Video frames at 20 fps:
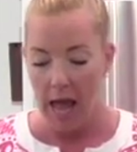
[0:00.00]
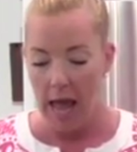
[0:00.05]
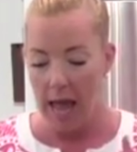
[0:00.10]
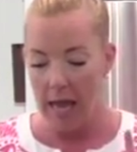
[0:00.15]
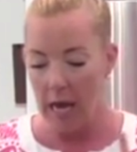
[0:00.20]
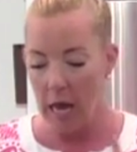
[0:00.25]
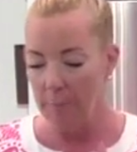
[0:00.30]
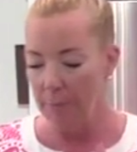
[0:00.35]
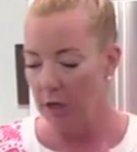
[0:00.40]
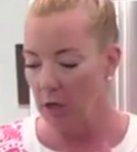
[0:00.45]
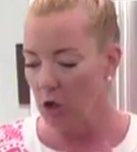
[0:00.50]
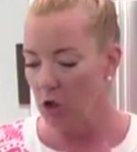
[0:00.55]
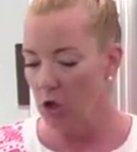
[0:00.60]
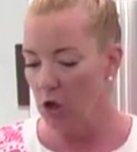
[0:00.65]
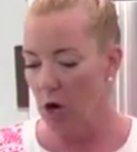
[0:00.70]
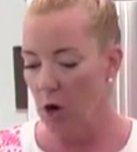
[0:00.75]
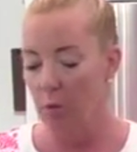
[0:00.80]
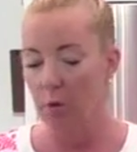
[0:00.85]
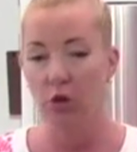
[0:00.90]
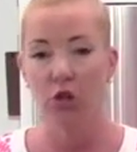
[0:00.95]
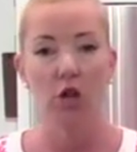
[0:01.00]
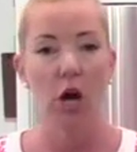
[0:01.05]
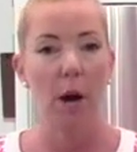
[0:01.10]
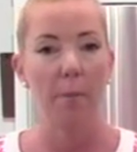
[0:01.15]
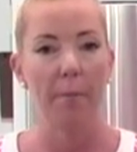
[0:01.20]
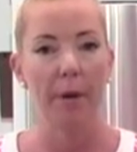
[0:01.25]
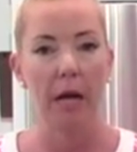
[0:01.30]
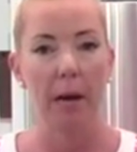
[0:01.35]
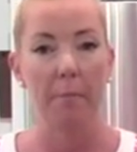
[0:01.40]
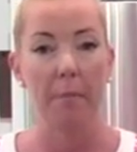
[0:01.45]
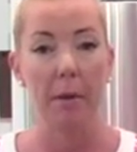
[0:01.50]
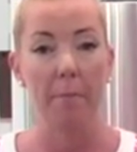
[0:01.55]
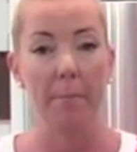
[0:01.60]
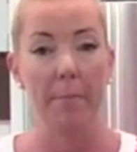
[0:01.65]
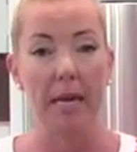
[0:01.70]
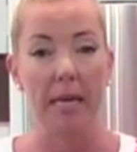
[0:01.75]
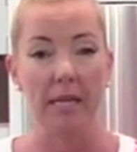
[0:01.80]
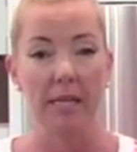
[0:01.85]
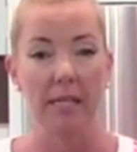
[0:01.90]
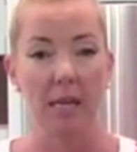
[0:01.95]
and I'm gonna start with chopping up my
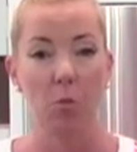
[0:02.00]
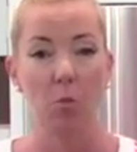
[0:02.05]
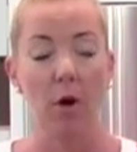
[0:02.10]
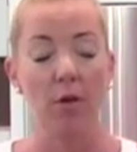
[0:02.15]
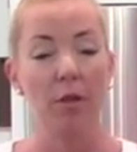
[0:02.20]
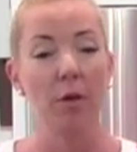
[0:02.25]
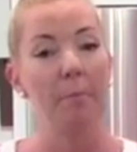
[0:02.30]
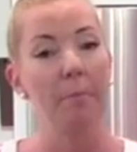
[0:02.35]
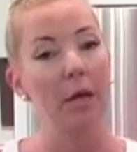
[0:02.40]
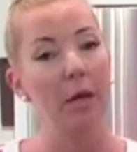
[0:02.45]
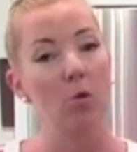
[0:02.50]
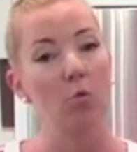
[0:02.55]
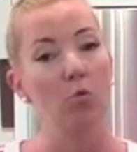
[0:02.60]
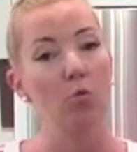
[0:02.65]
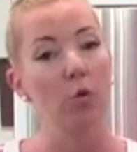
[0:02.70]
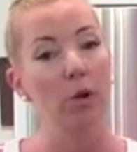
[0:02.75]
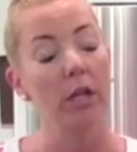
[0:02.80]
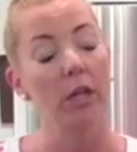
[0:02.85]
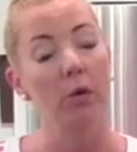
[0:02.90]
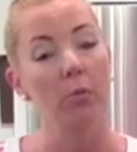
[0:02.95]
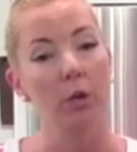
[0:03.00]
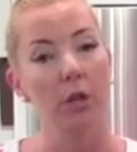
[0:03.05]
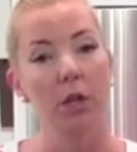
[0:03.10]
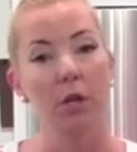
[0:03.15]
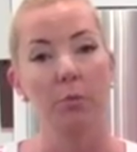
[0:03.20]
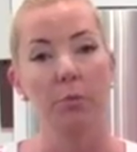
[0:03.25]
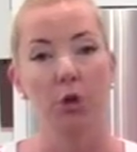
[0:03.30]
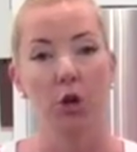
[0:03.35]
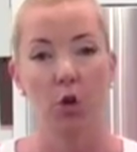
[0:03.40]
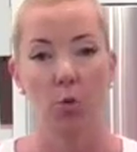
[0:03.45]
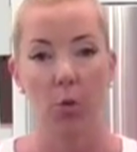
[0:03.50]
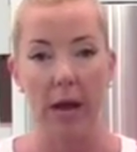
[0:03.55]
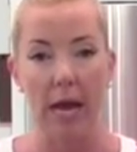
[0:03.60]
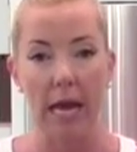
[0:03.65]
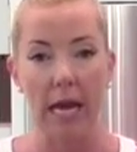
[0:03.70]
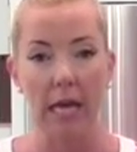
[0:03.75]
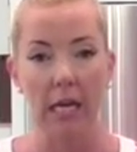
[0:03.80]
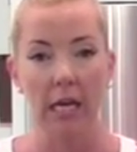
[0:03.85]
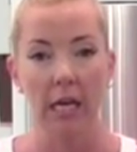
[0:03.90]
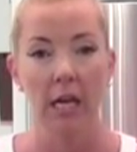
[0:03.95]
mint because I want the mint really
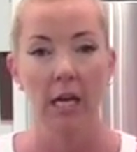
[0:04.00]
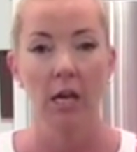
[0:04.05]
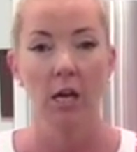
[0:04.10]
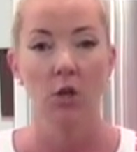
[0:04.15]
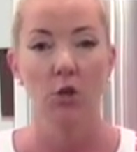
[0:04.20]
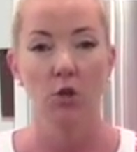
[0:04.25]
pureed